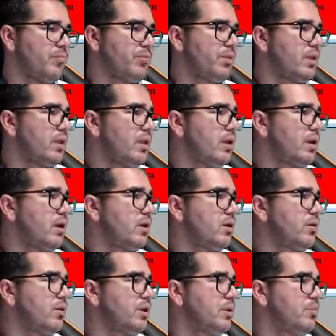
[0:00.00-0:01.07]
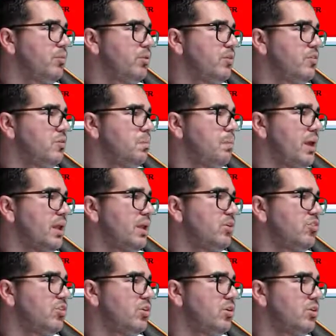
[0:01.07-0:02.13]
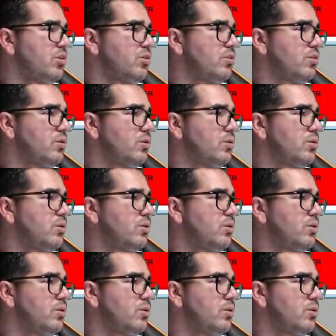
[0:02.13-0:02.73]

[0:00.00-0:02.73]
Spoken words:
I'm gonna put Spanish here. So